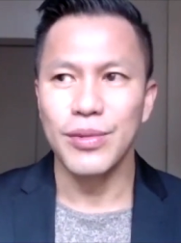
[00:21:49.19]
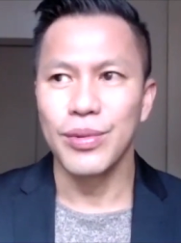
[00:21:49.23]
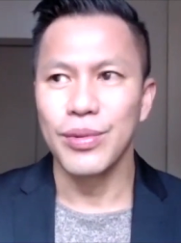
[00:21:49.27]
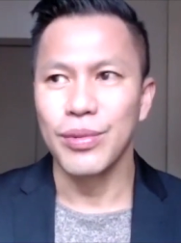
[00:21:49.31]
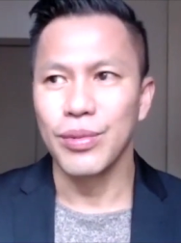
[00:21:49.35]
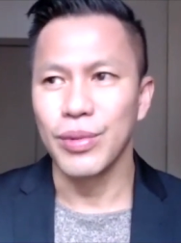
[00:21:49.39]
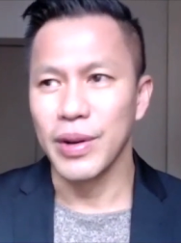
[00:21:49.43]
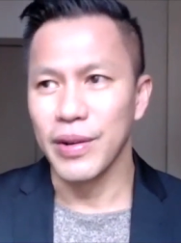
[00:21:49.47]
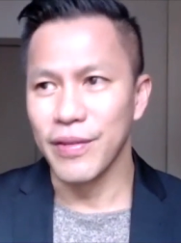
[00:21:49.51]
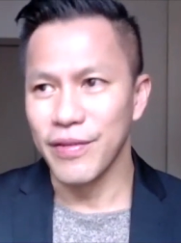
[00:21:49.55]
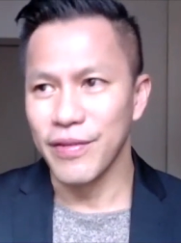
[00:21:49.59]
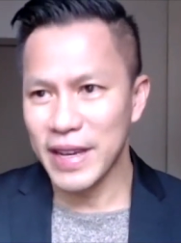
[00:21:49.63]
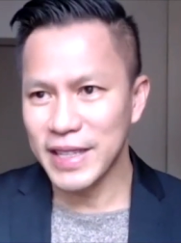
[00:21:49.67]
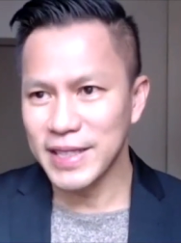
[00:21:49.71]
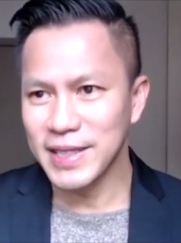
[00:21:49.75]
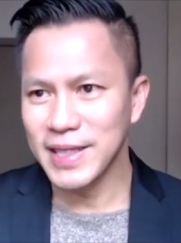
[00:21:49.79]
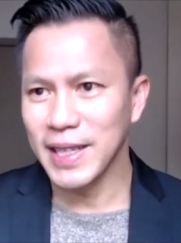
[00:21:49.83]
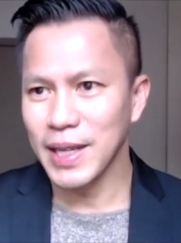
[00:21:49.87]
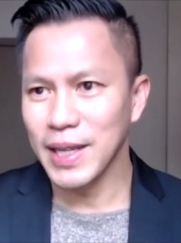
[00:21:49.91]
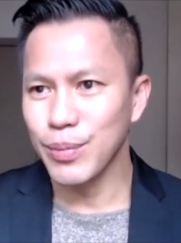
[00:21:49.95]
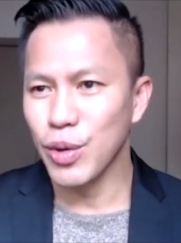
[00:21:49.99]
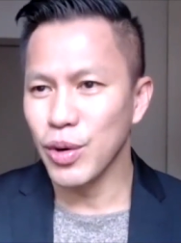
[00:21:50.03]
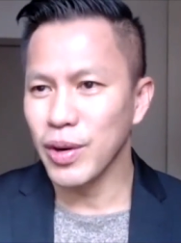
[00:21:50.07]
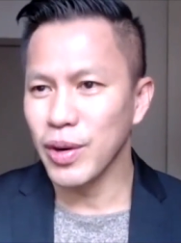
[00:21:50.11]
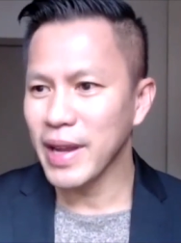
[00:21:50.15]
We're investing
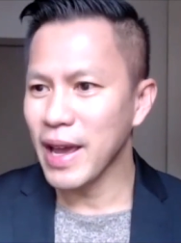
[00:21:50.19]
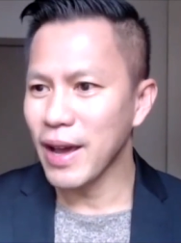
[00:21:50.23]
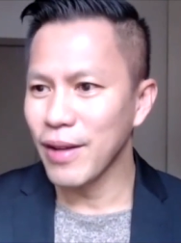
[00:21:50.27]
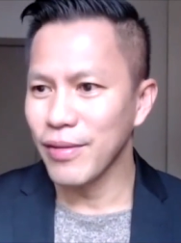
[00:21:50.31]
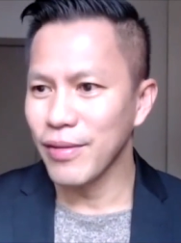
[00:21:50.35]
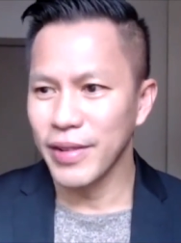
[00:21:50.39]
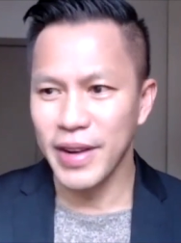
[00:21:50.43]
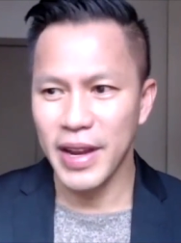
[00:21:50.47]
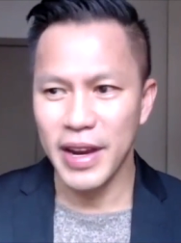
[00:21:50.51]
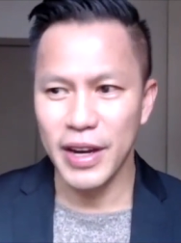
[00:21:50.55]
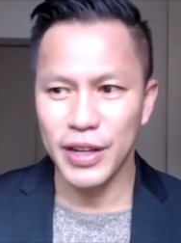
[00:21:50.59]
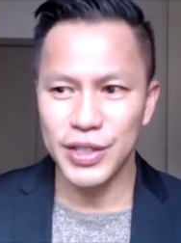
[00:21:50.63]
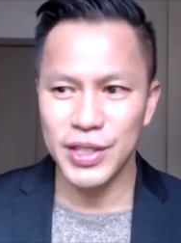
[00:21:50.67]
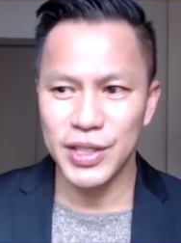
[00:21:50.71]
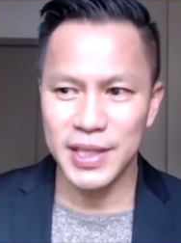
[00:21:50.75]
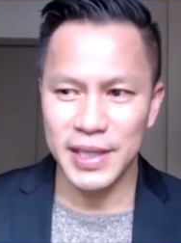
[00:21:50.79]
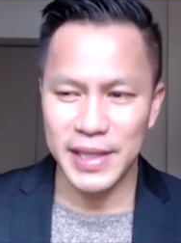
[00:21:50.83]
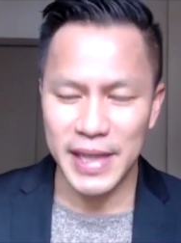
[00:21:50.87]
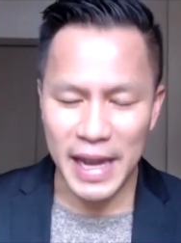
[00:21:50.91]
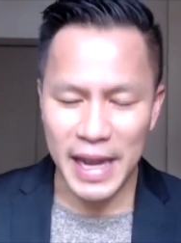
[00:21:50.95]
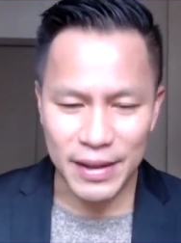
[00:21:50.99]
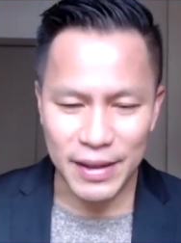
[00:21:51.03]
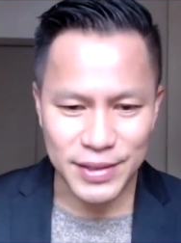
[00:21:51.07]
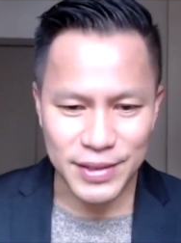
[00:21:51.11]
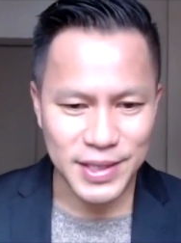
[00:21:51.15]
in more. Calvinaire just
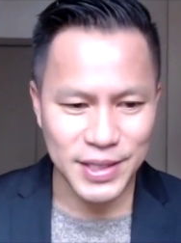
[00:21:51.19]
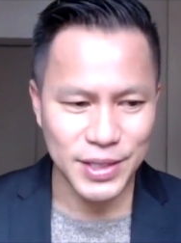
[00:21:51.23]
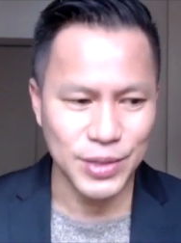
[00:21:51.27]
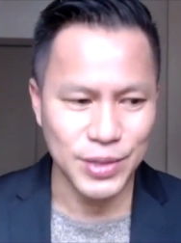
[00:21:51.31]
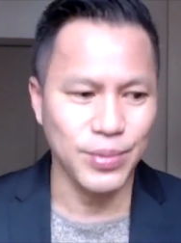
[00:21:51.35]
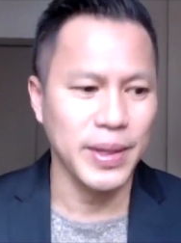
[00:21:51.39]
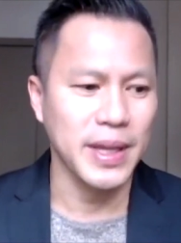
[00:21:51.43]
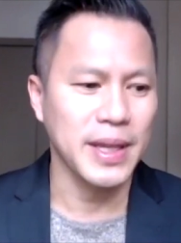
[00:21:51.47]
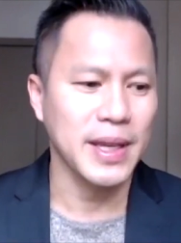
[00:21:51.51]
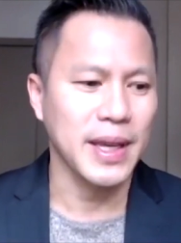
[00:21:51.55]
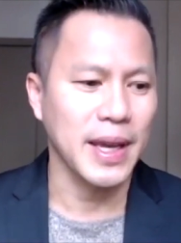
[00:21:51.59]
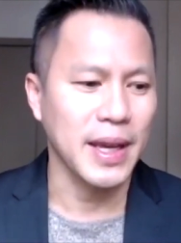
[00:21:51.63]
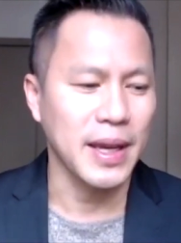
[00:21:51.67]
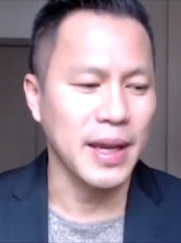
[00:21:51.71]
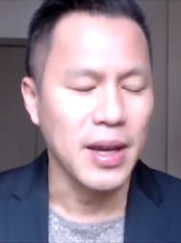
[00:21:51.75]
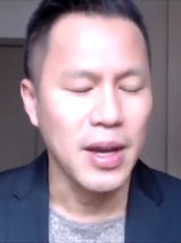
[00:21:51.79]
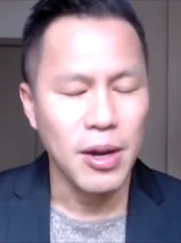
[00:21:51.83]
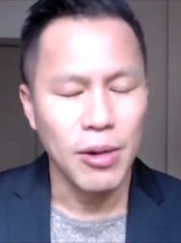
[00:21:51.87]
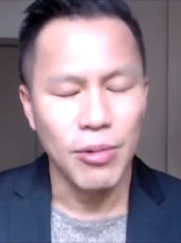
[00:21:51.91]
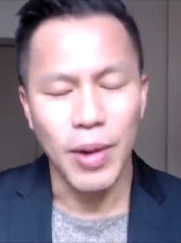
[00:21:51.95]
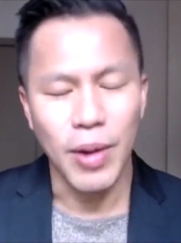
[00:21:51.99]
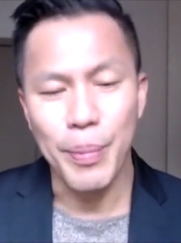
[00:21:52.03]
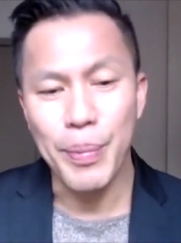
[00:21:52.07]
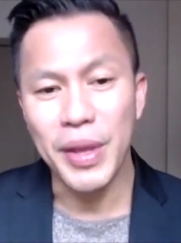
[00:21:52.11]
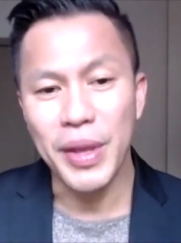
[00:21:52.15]
announced this week a
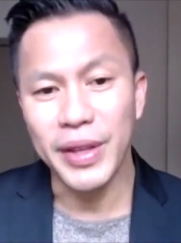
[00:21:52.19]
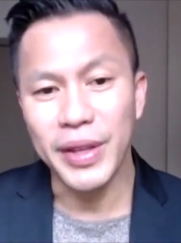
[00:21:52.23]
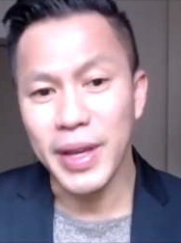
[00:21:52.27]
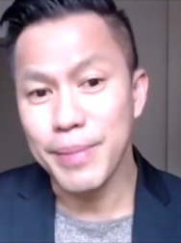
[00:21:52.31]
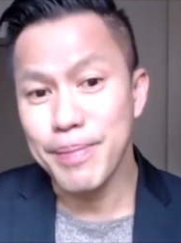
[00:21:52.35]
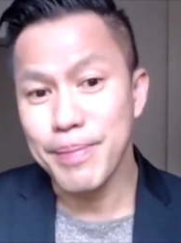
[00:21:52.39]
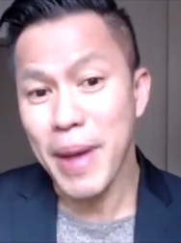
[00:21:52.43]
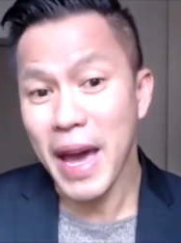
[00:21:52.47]
£1 million